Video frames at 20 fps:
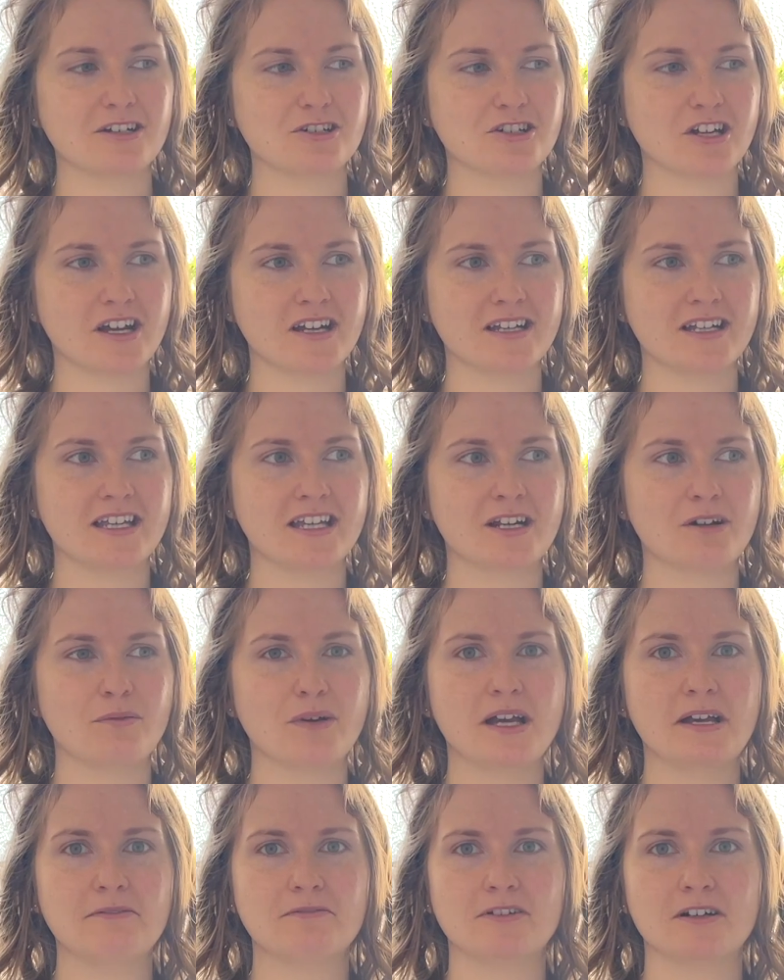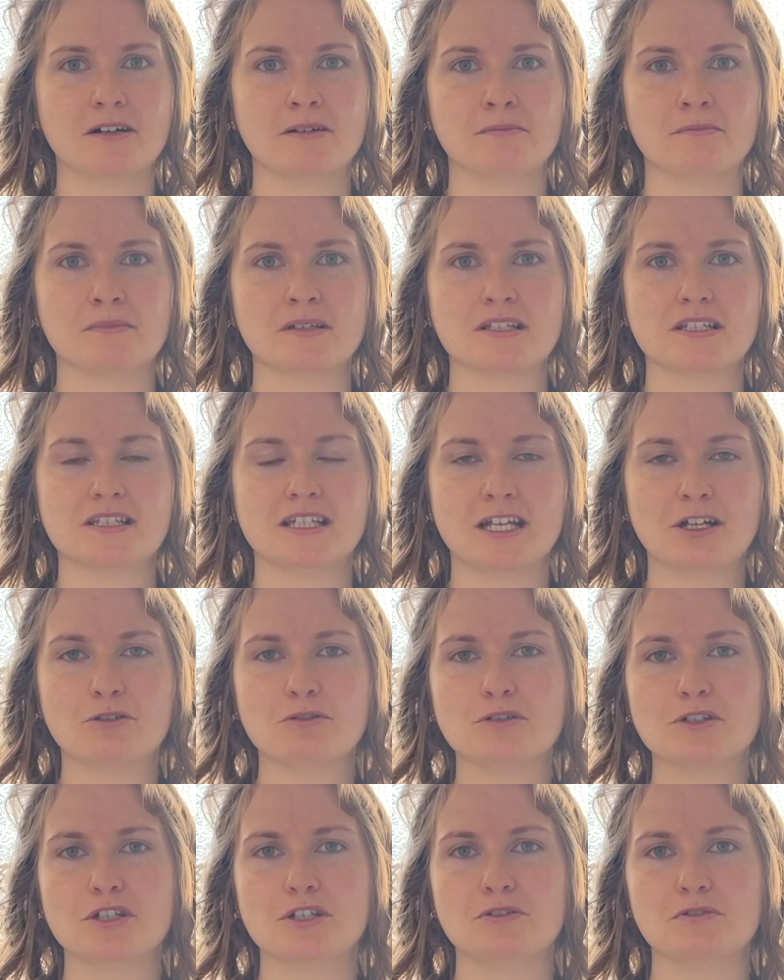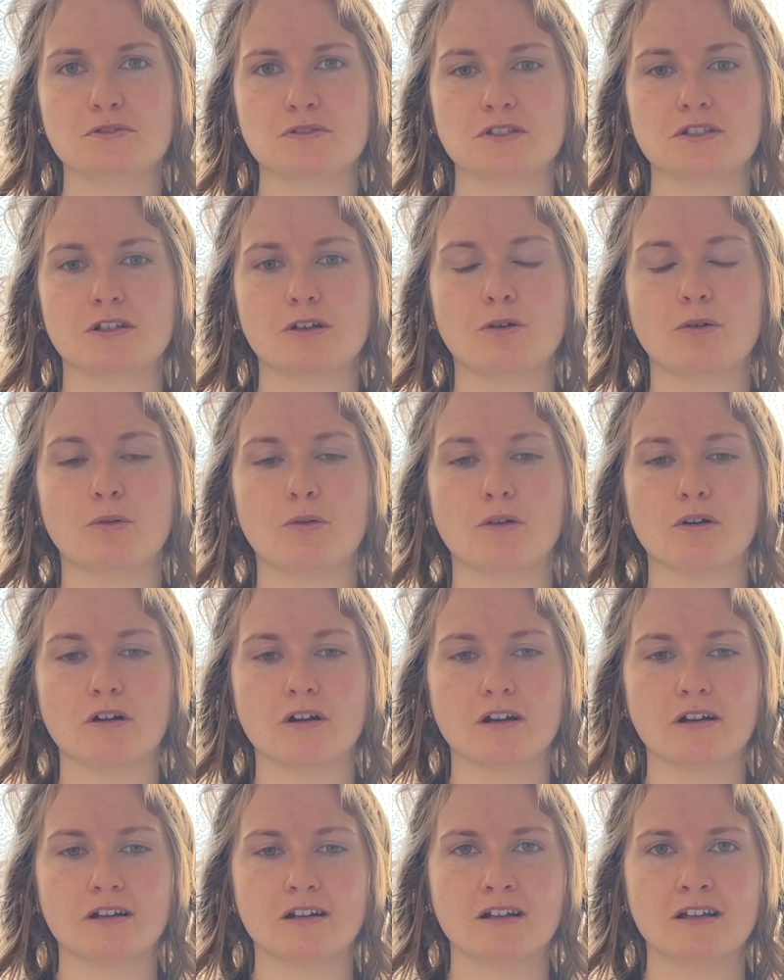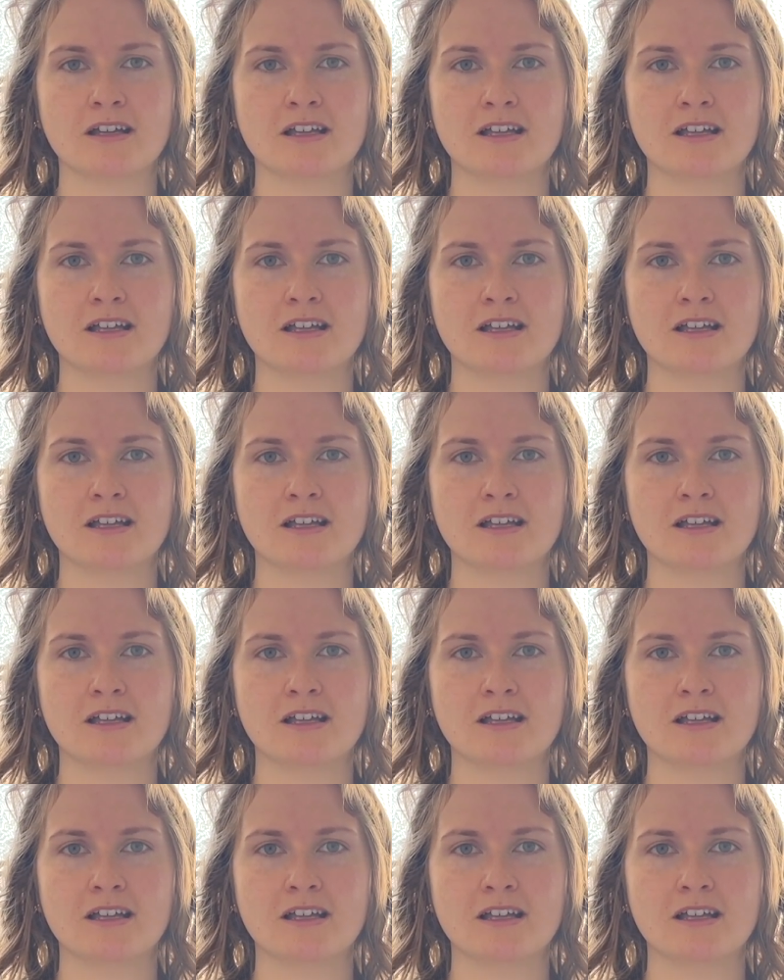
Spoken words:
Try to get away from single use or